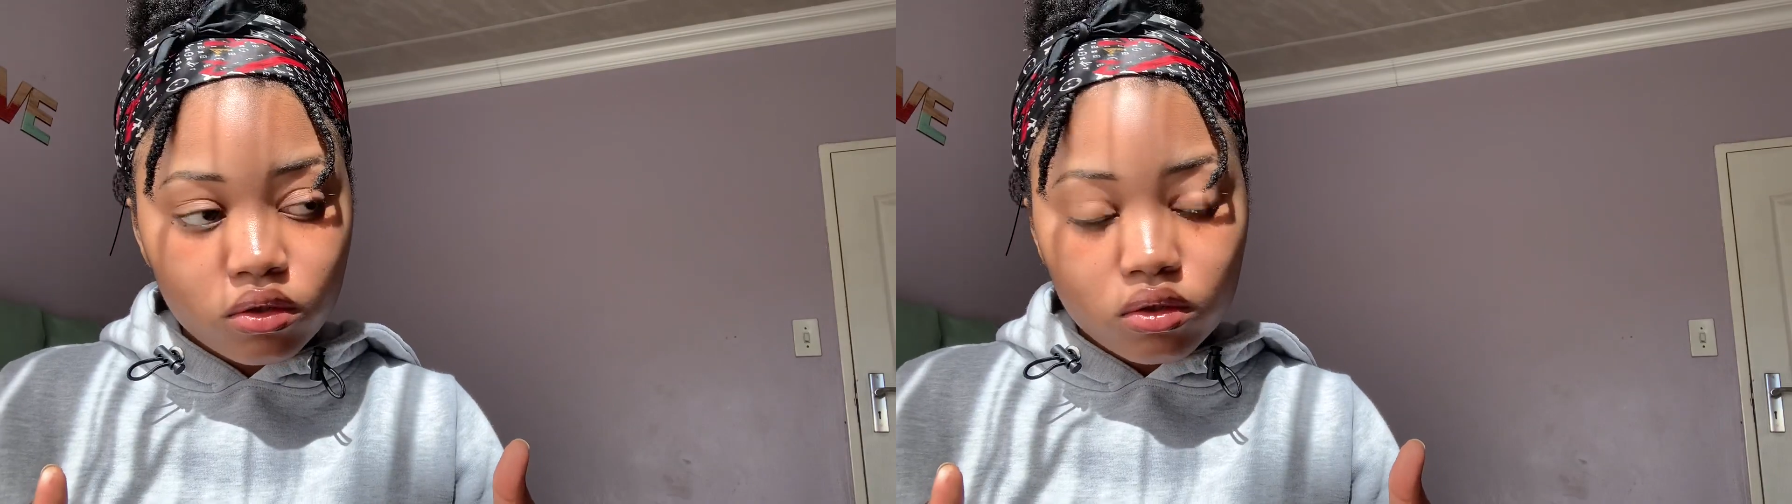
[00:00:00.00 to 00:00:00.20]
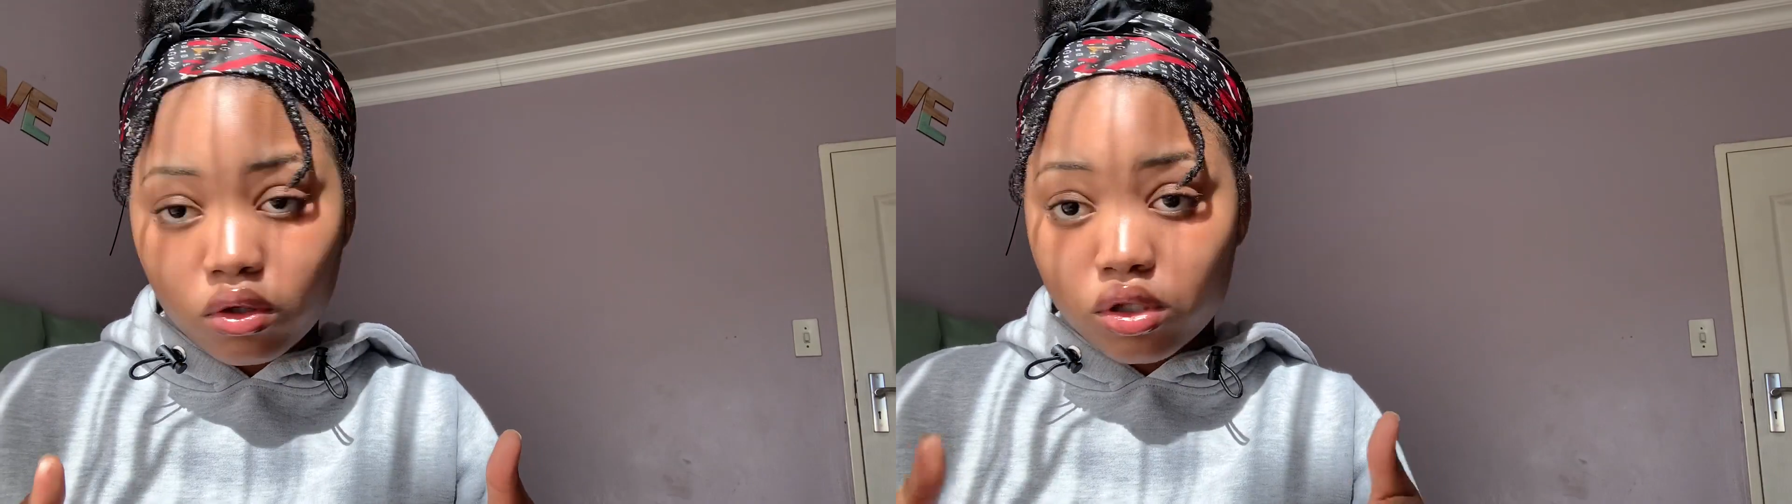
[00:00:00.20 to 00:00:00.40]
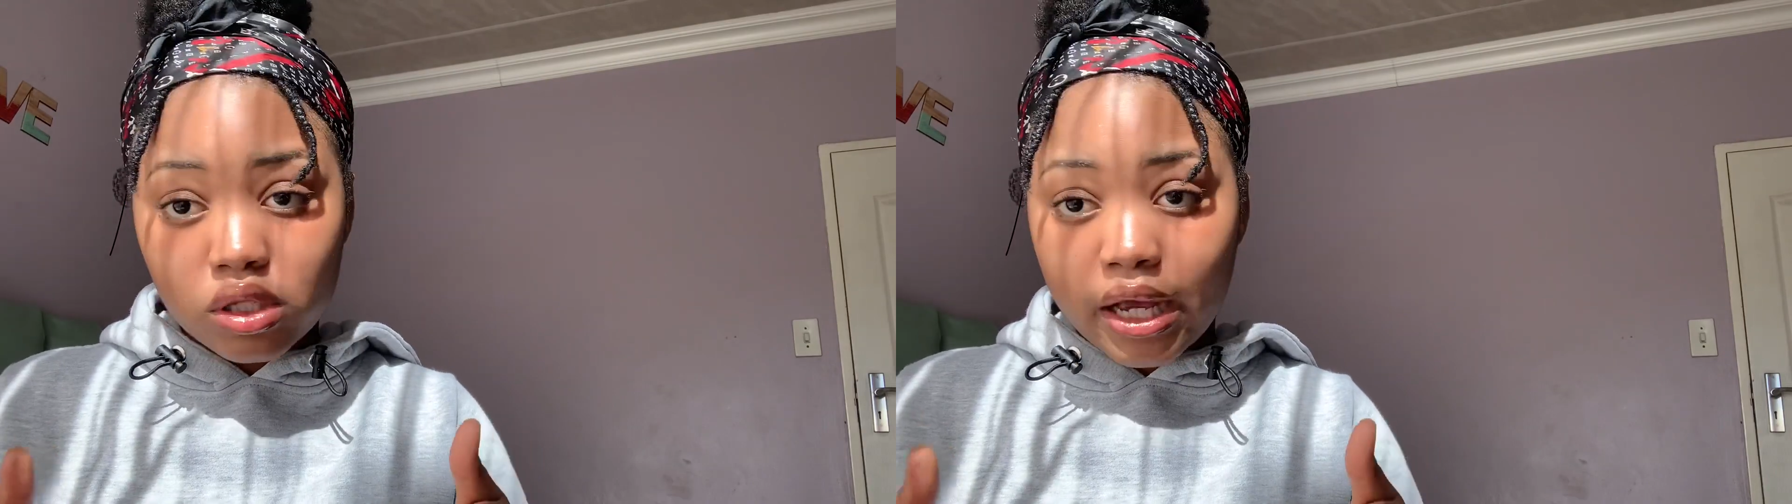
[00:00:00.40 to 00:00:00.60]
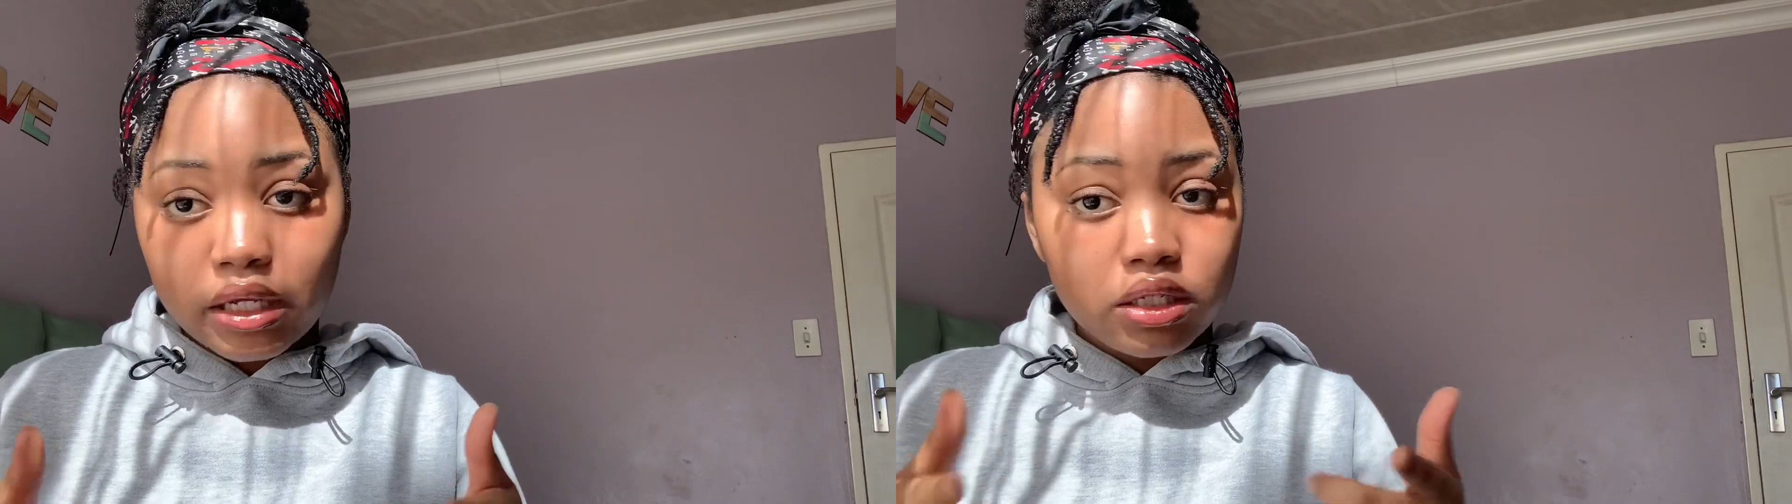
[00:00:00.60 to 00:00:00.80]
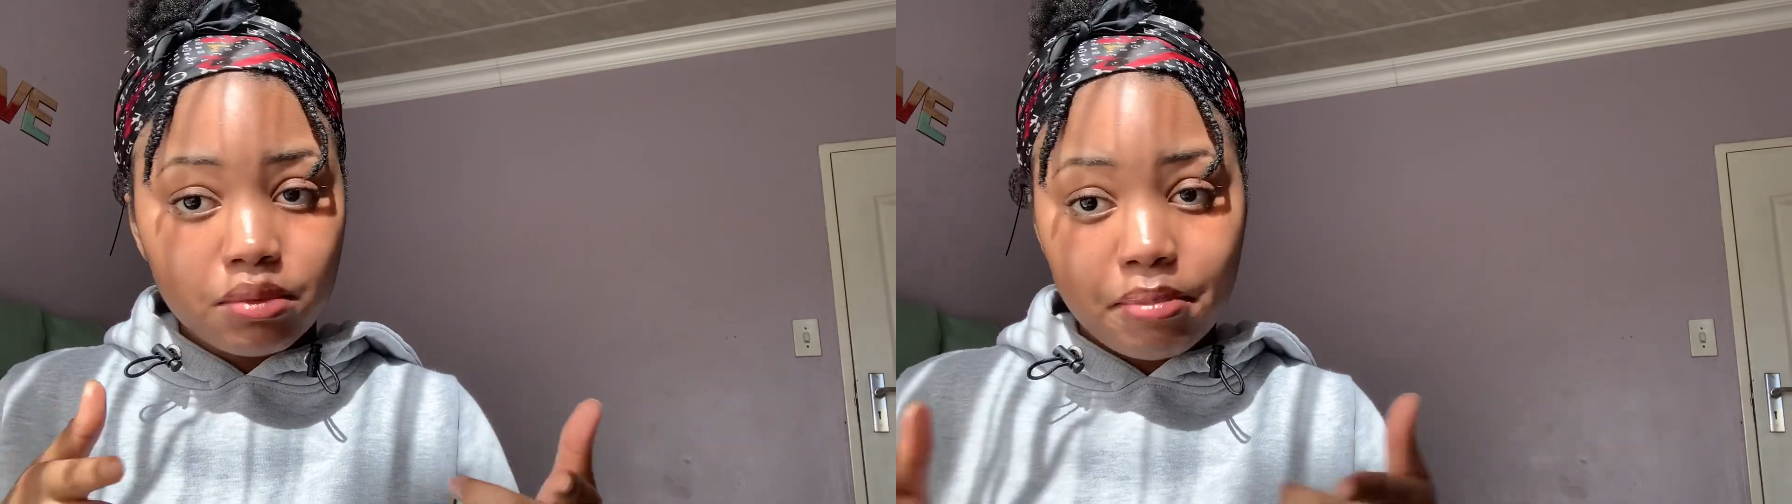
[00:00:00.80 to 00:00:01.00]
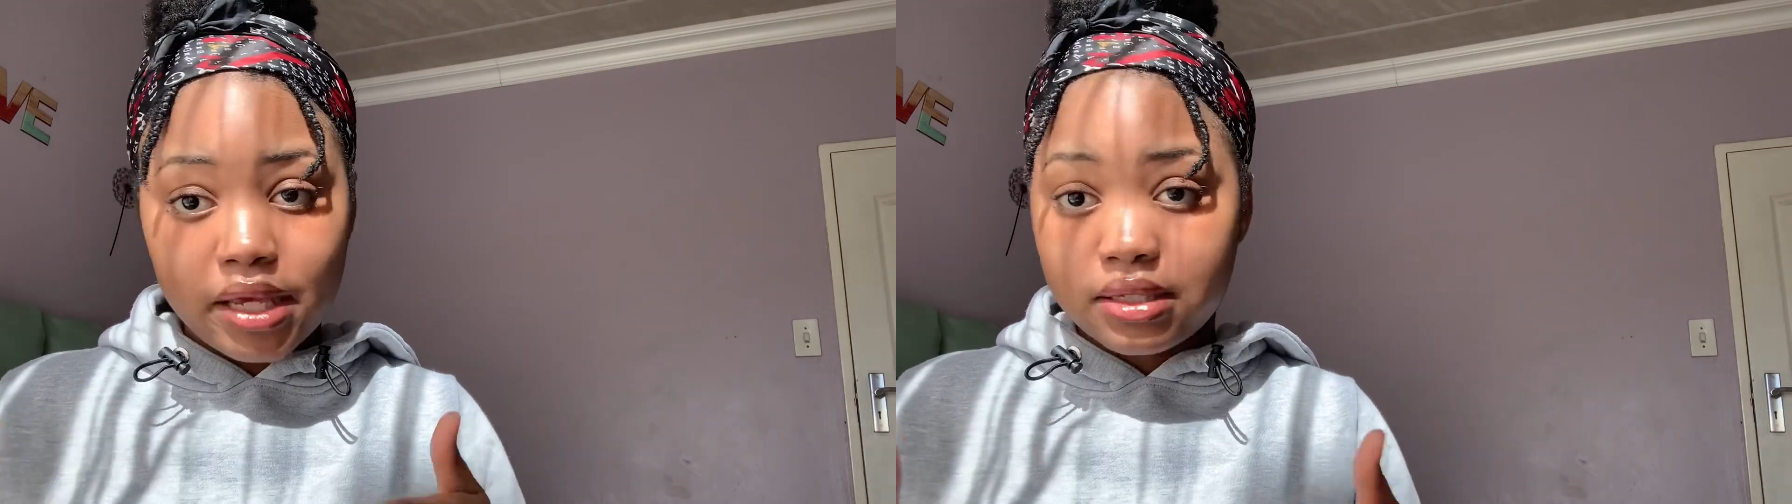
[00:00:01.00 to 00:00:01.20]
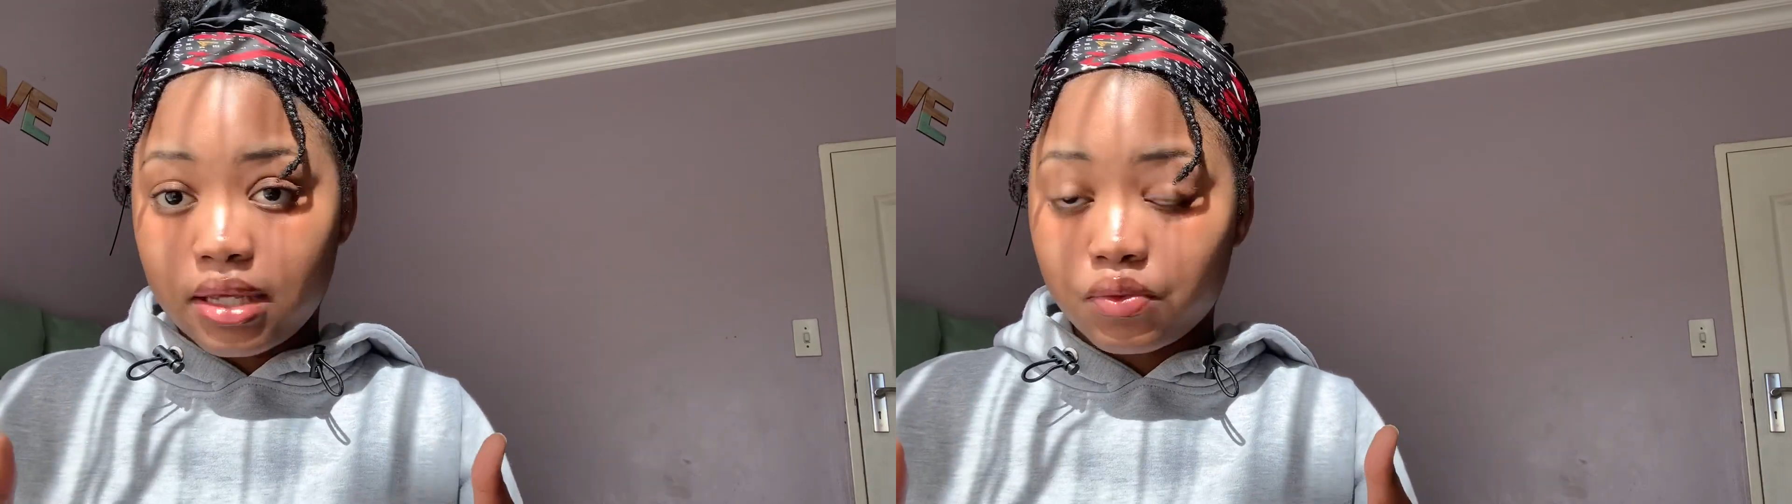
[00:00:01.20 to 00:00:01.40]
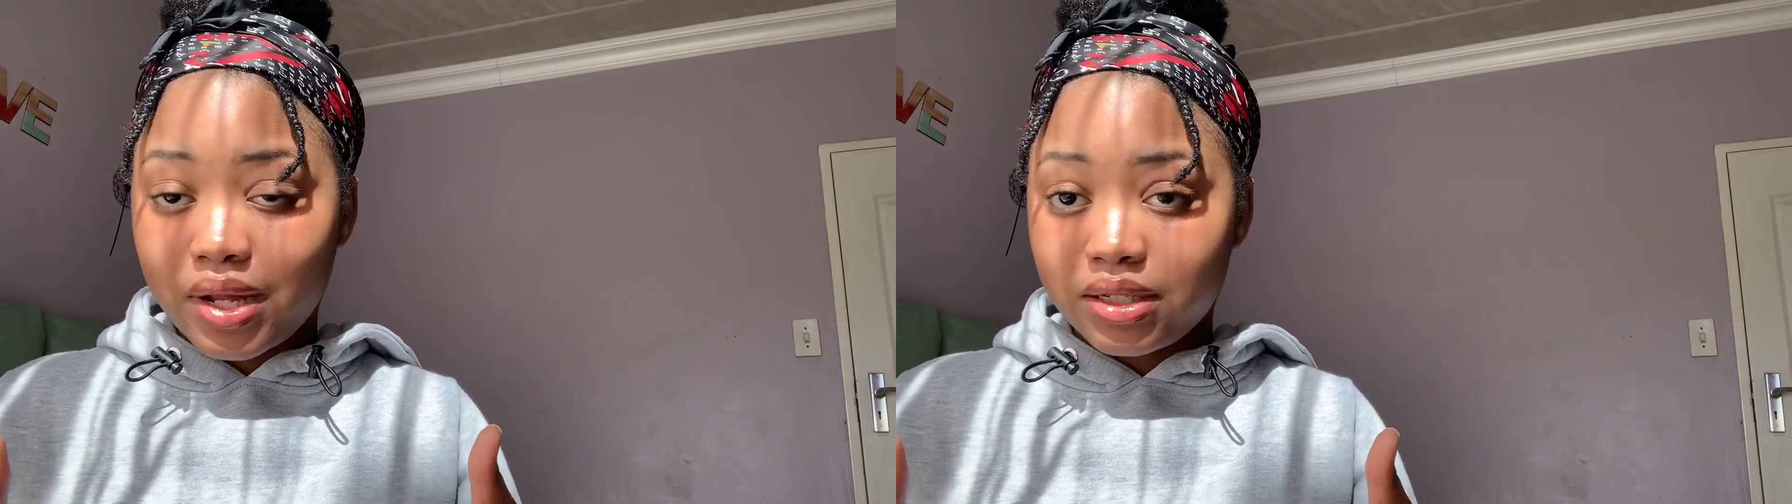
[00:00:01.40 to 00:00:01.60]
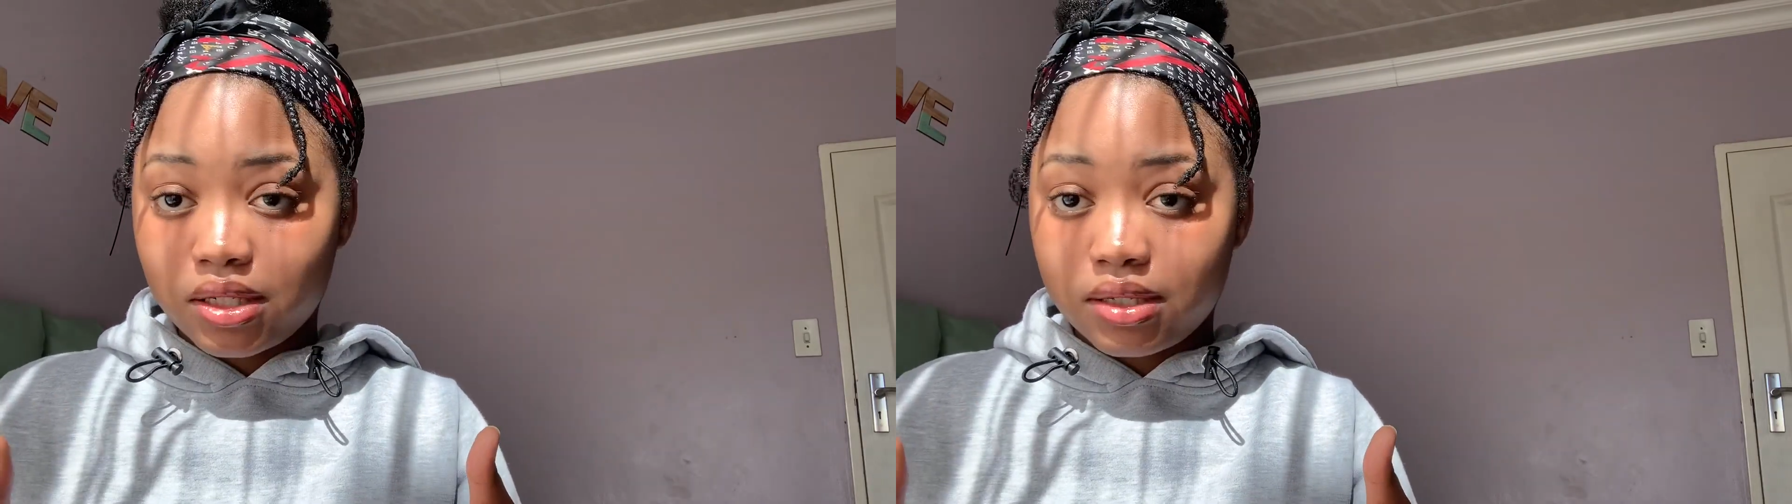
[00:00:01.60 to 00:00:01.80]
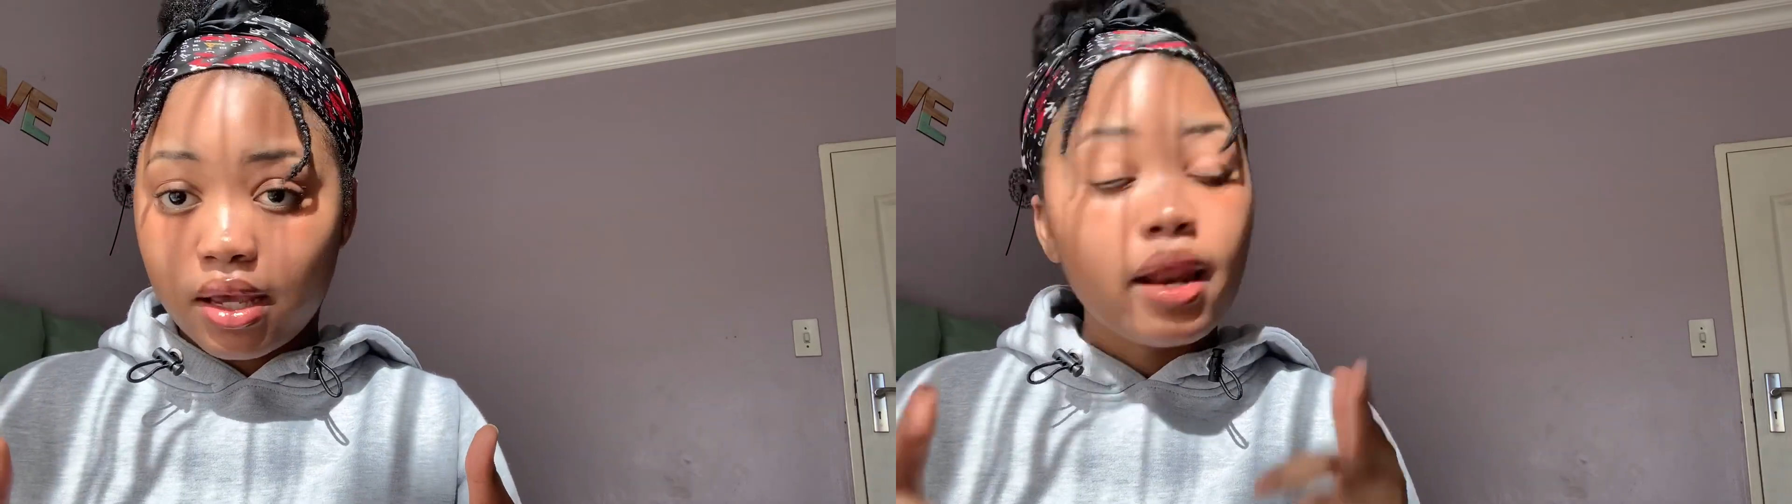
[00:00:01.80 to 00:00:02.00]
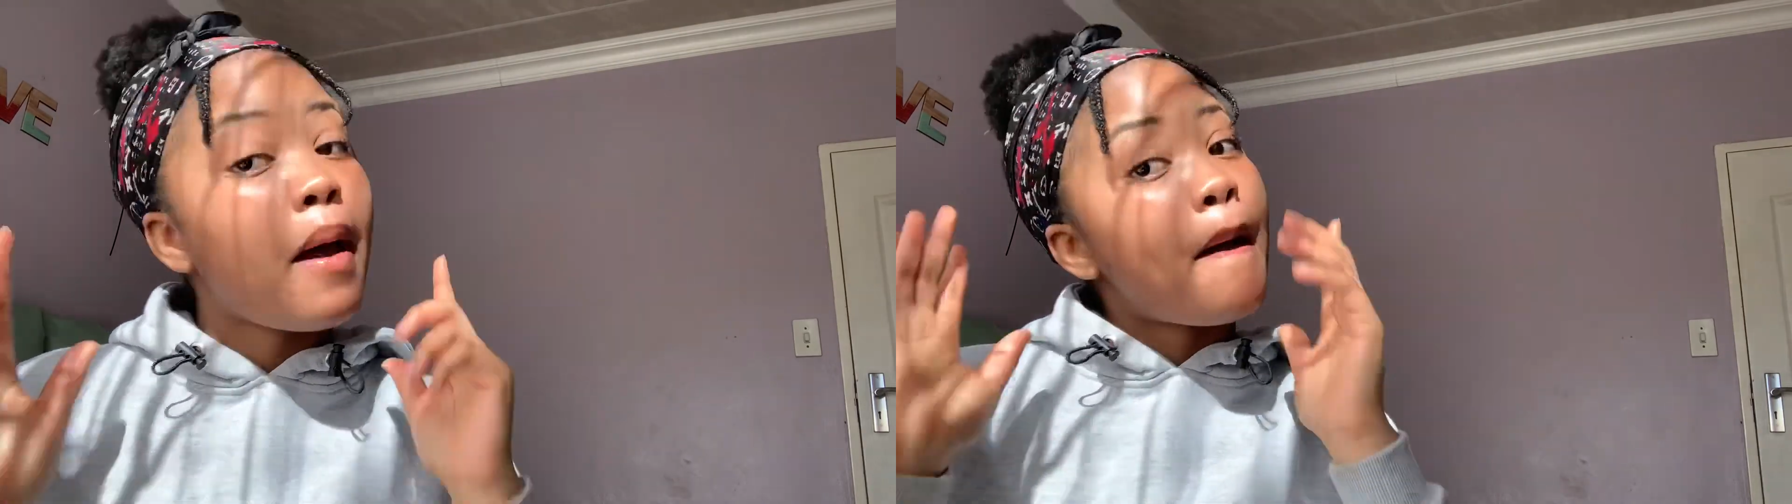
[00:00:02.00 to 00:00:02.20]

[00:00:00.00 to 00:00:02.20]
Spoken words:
Because like it didn't make sense what I just said,